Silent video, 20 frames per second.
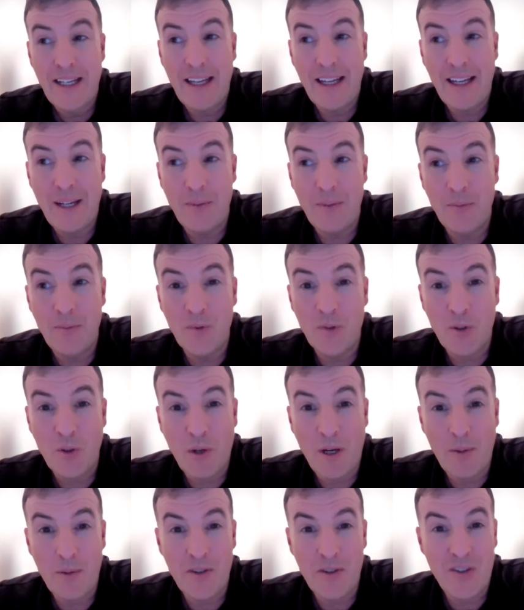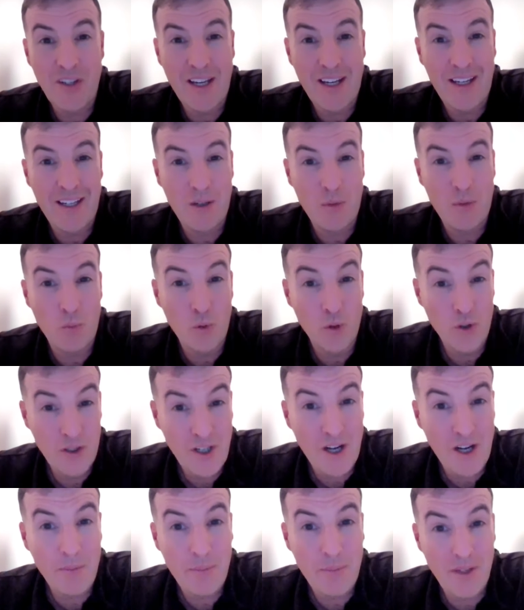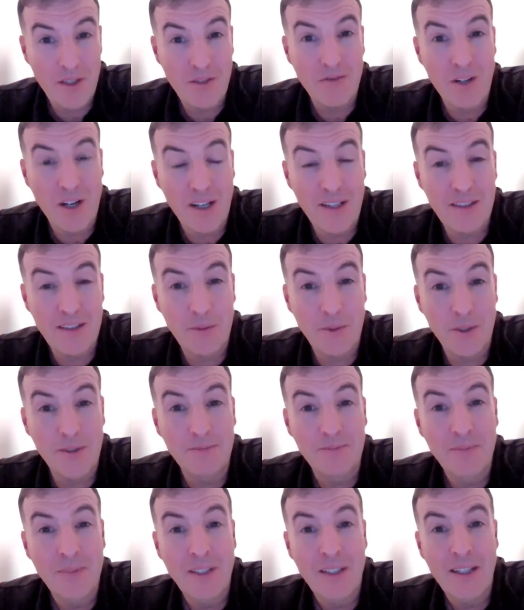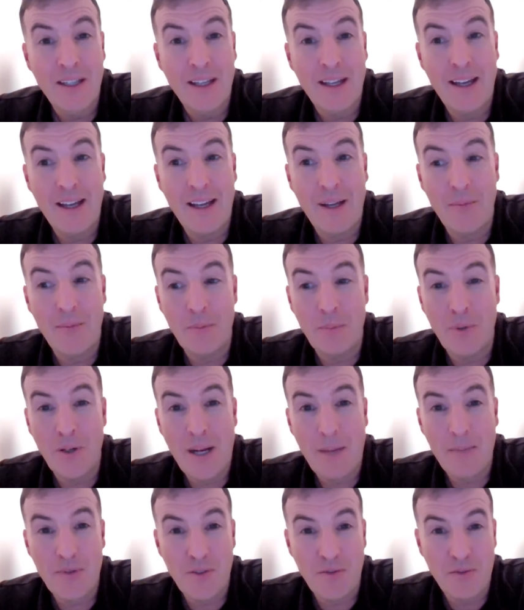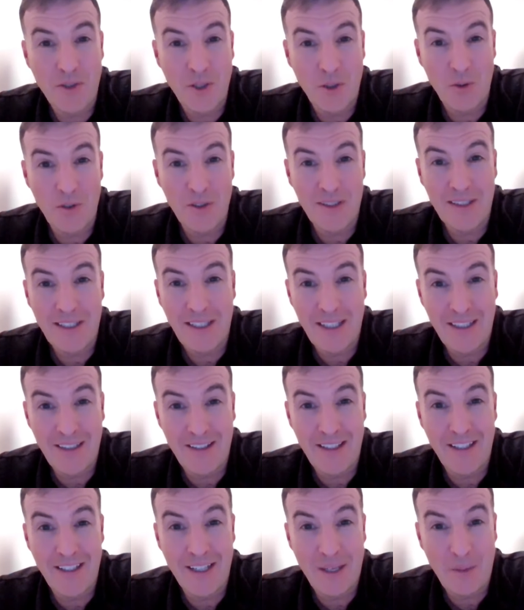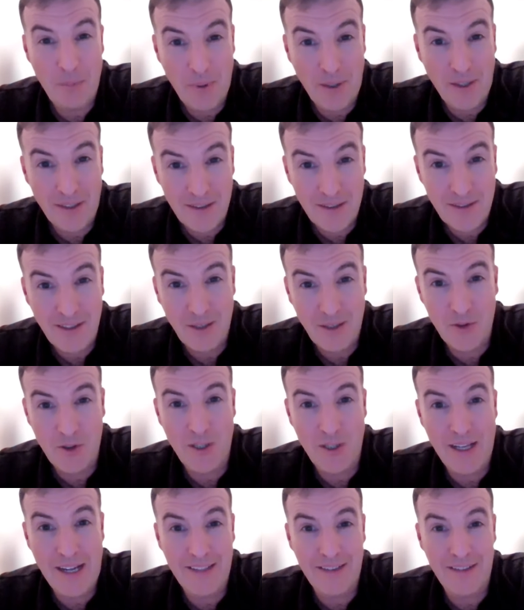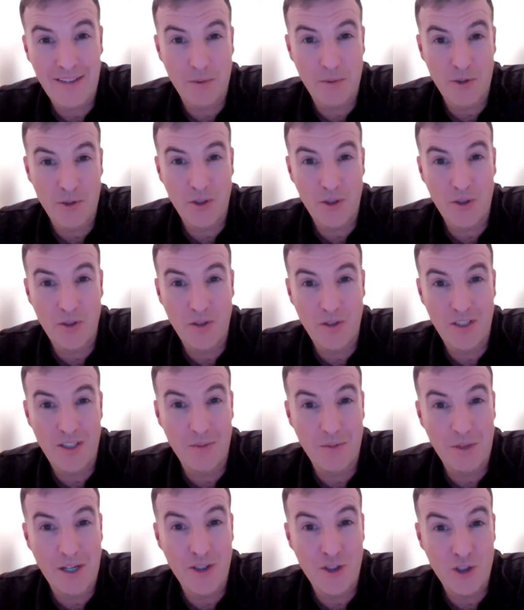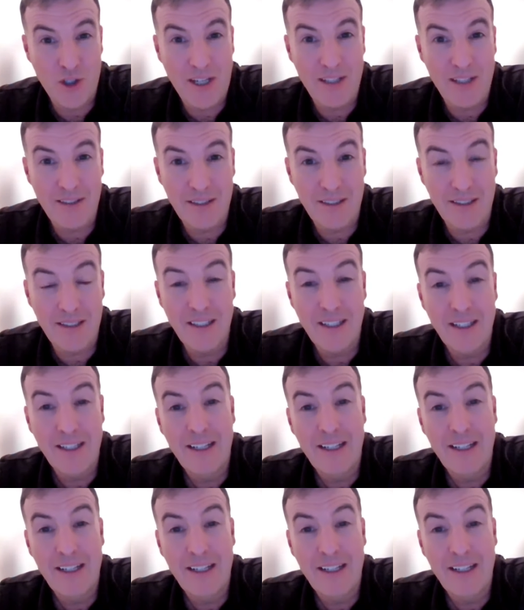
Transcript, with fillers: and um, so I would say it would not be advisable. And um, perhaps if you were skiing in the Olympics and it was your last opportunity, you might chance it.